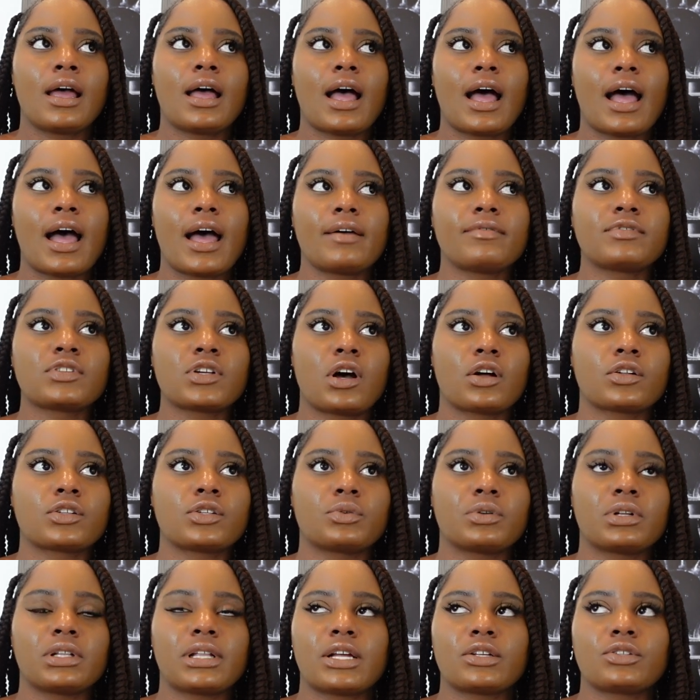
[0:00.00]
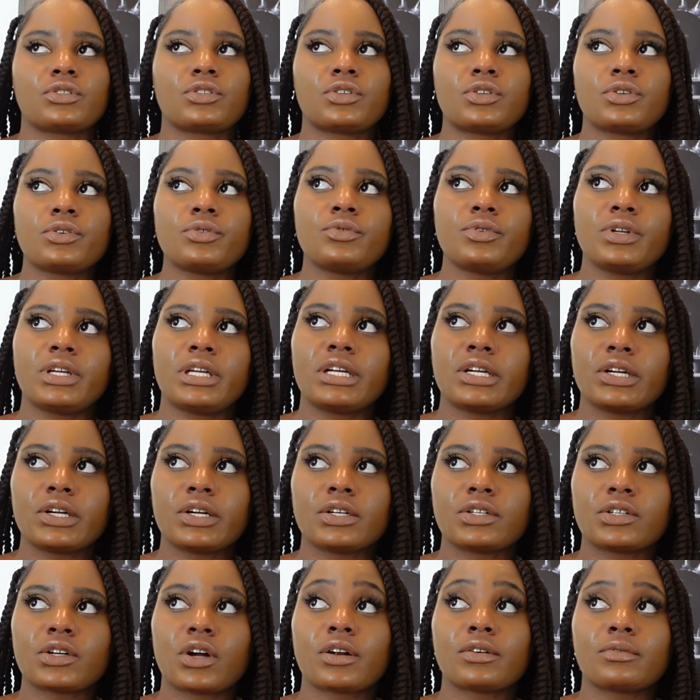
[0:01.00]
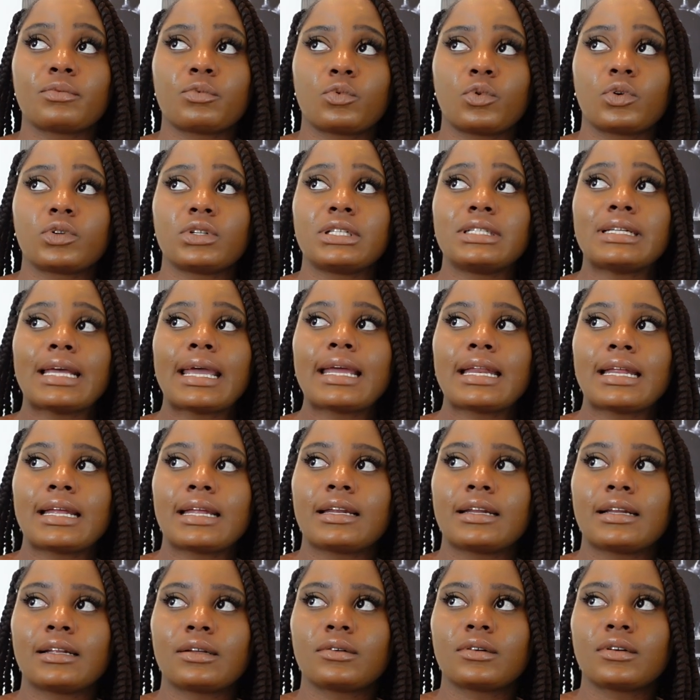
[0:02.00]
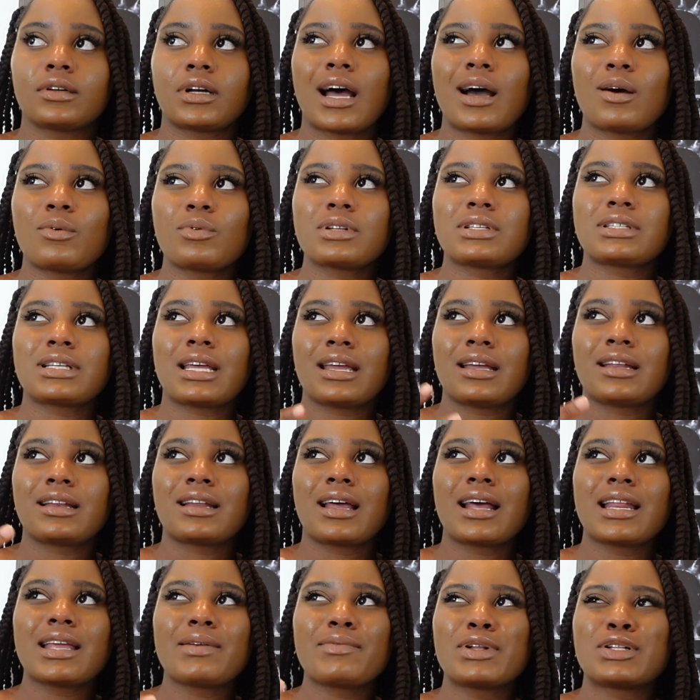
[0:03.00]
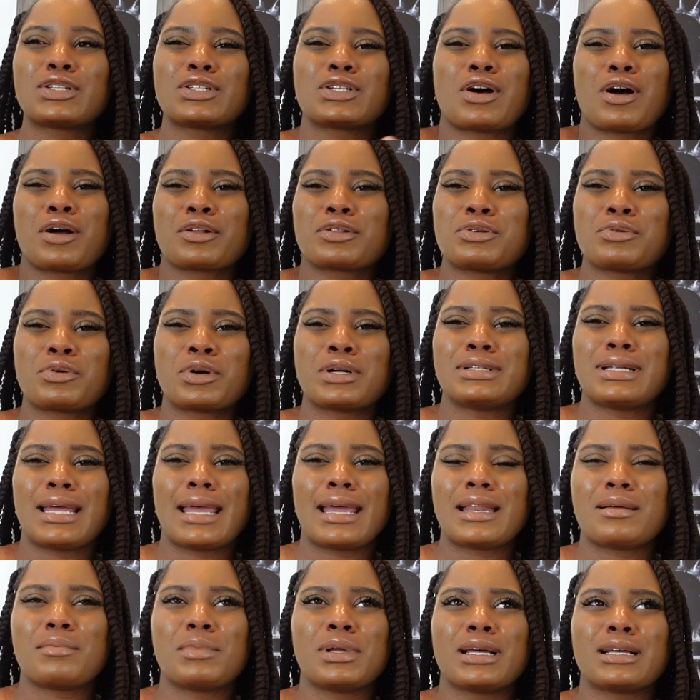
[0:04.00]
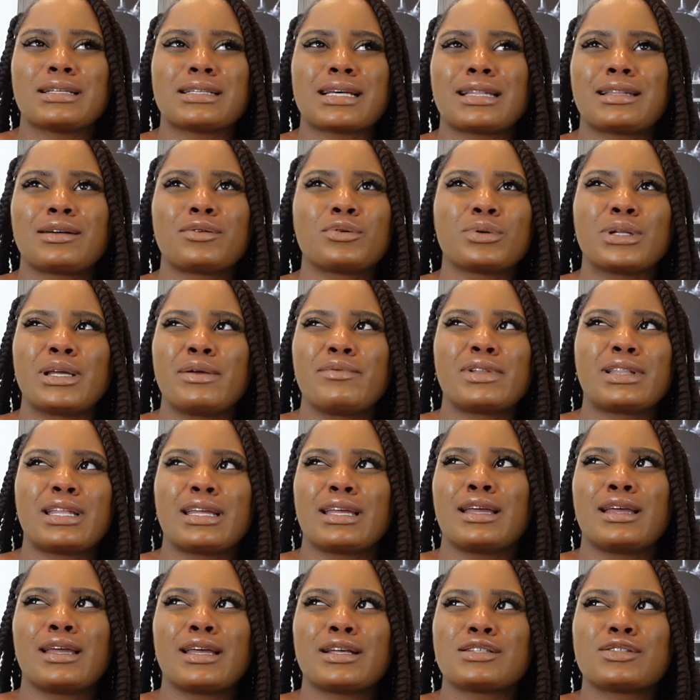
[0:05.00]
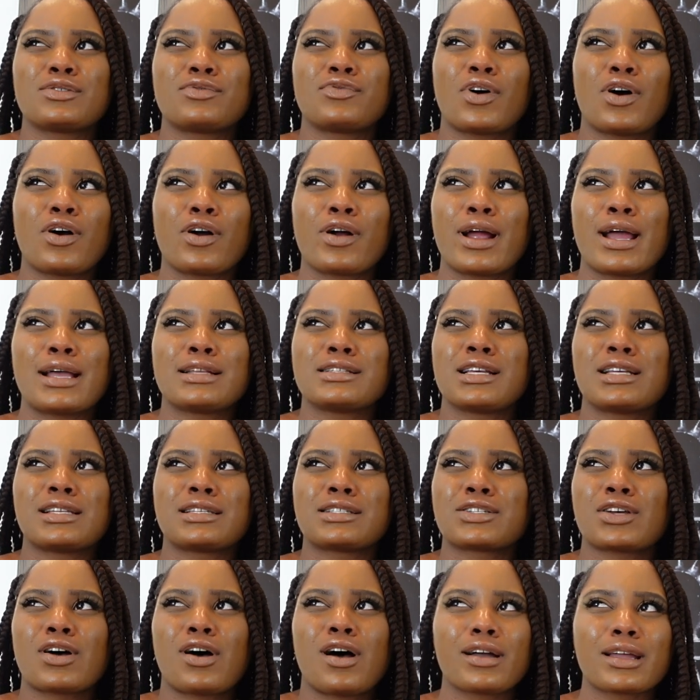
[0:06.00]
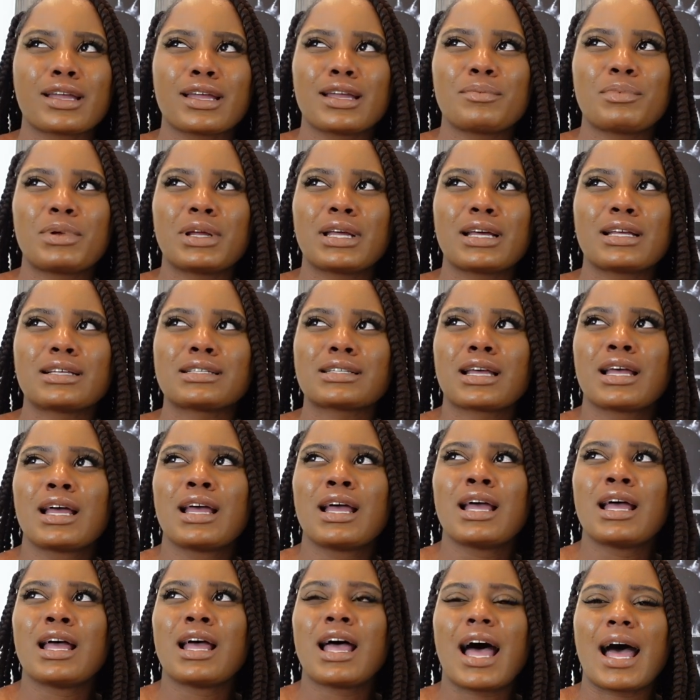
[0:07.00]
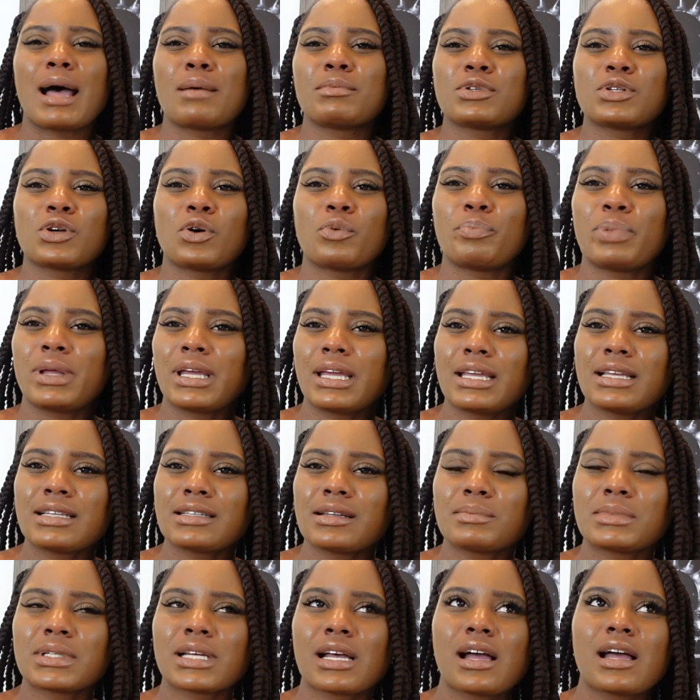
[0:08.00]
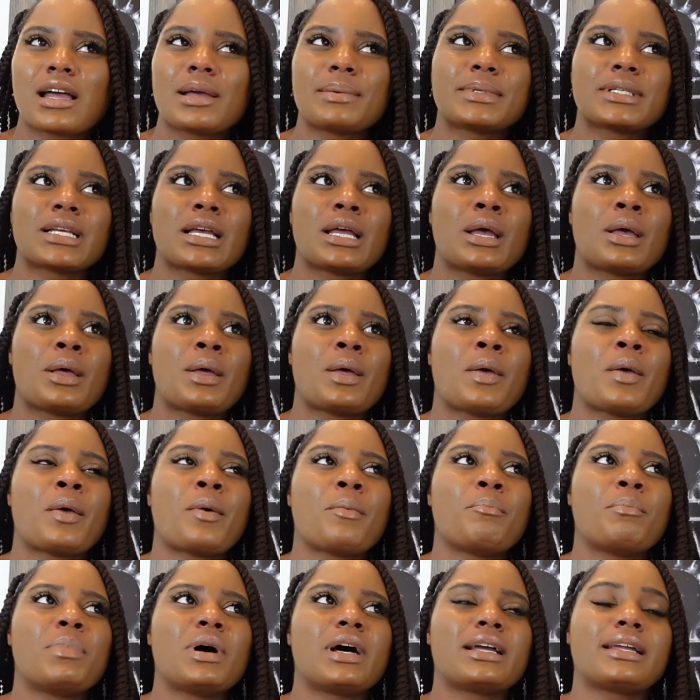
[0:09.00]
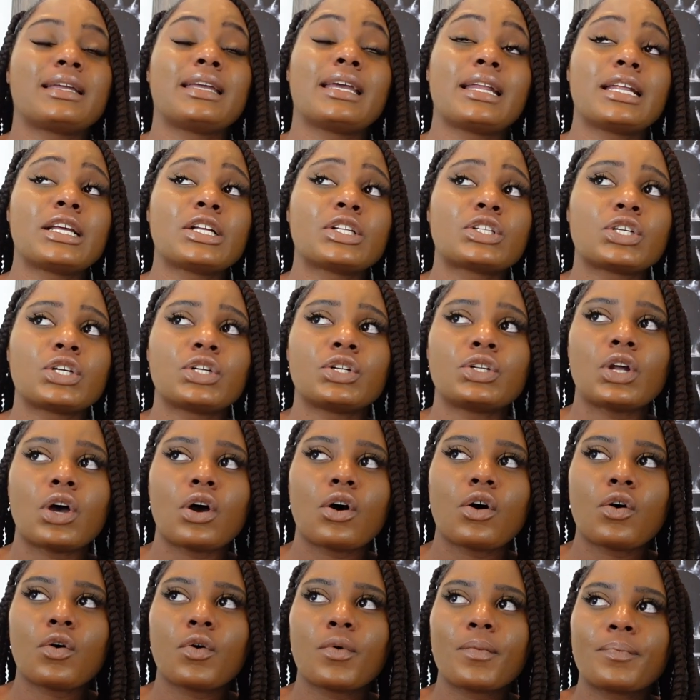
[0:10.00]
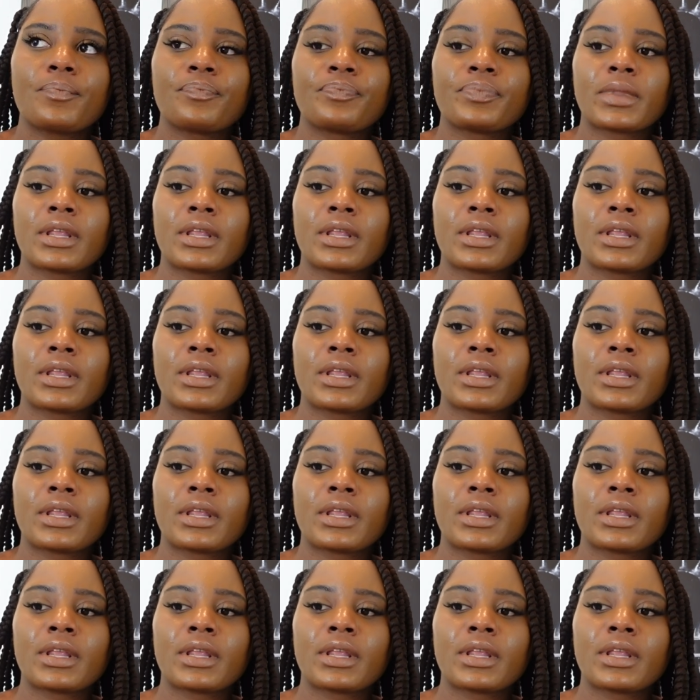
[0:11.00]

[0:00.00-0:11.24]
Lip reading: I've talked to in the last 2 years, dated. I would say not even talked to or dating, because I don't even think it gets far as us talking, because I'm so picky sometimes. But getting to know